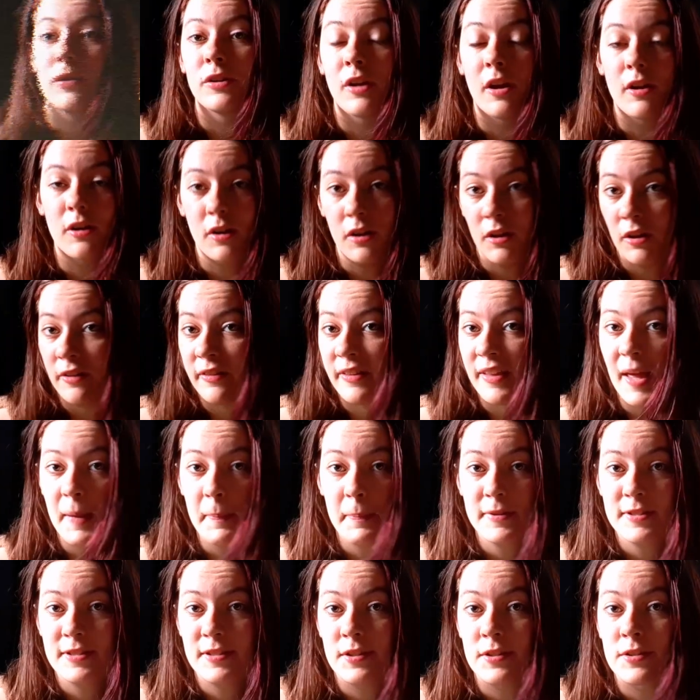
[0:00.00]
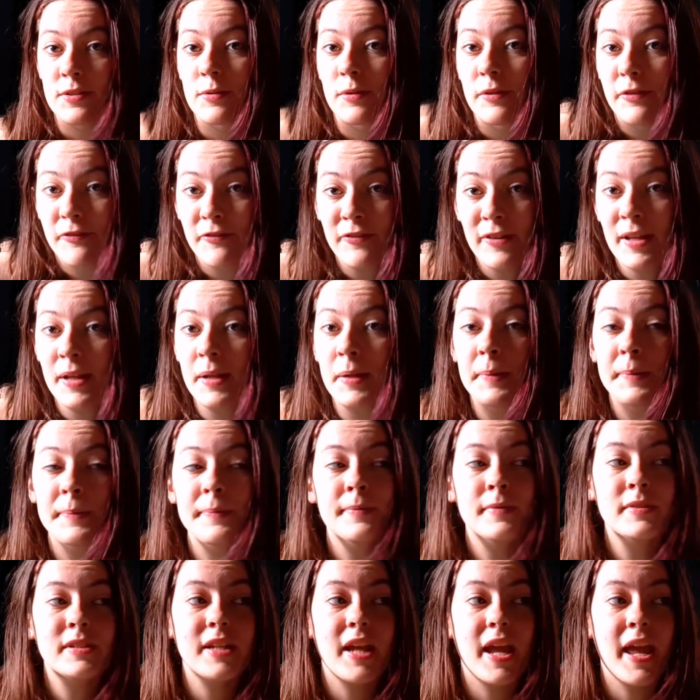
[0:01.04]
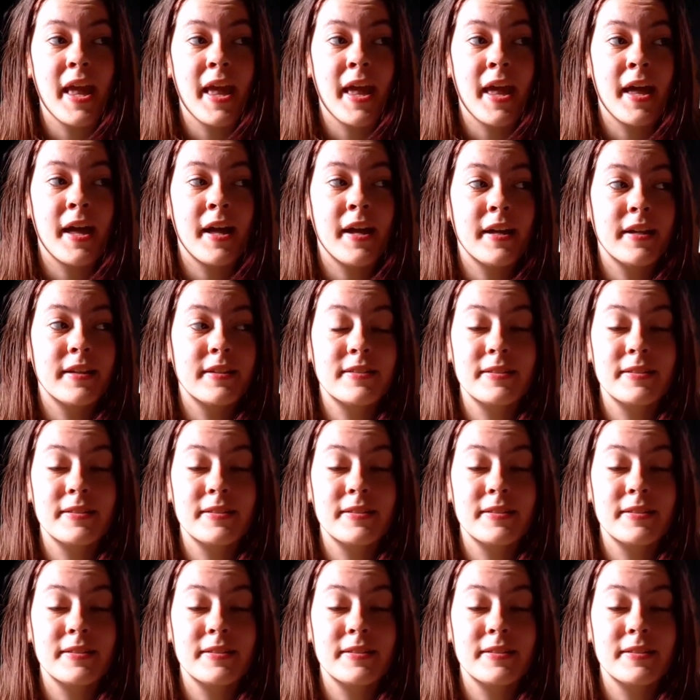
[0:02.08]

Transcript: not all the episodes were filmed and